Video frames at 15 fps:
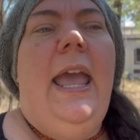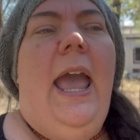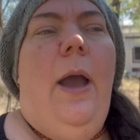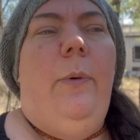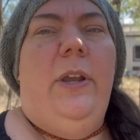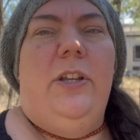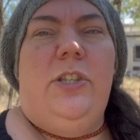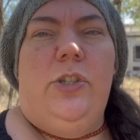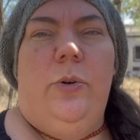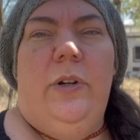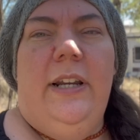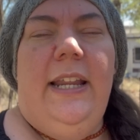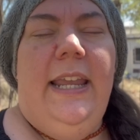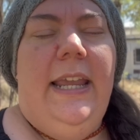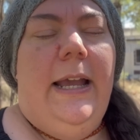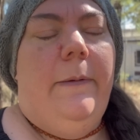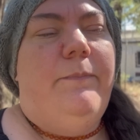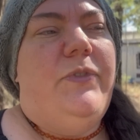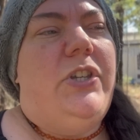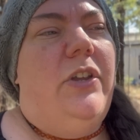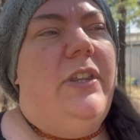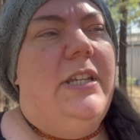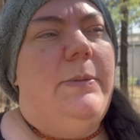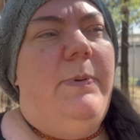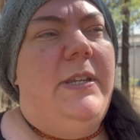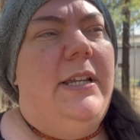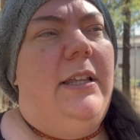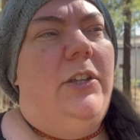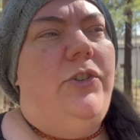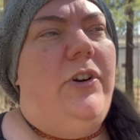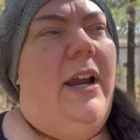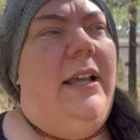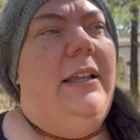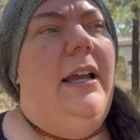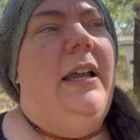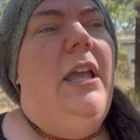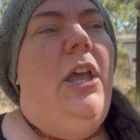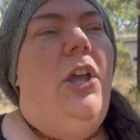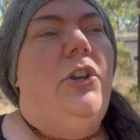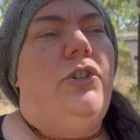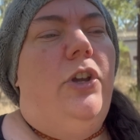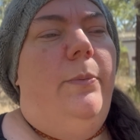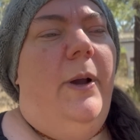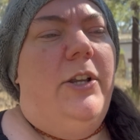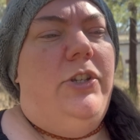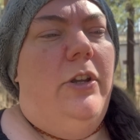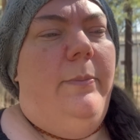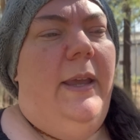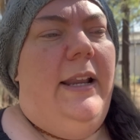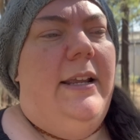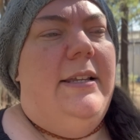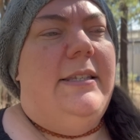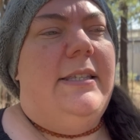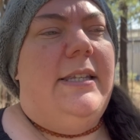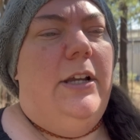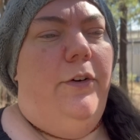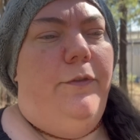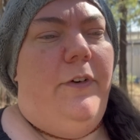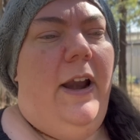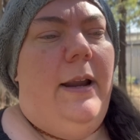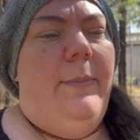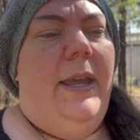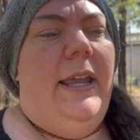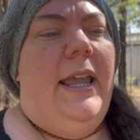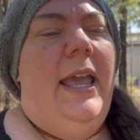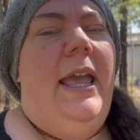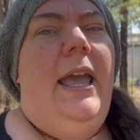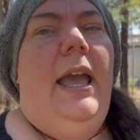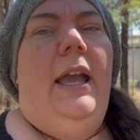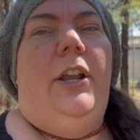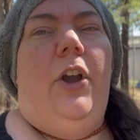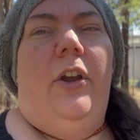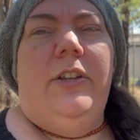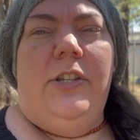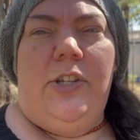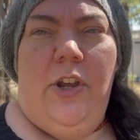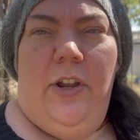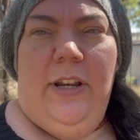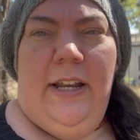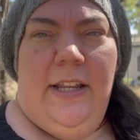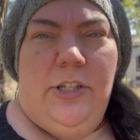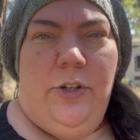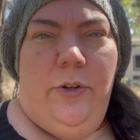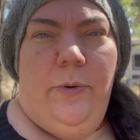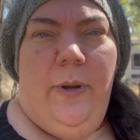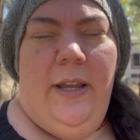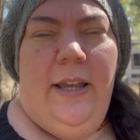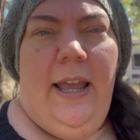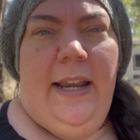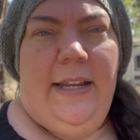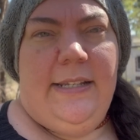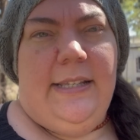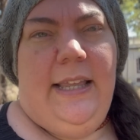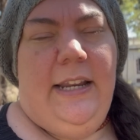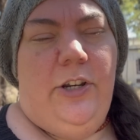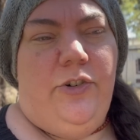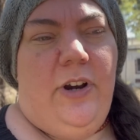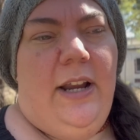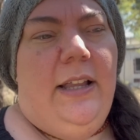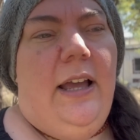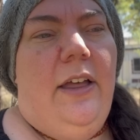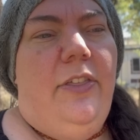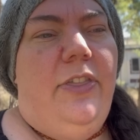and we could sort it here. So this particular trailer, 2 by 2 meters, steel framing, going to turn it into an insulated trailer.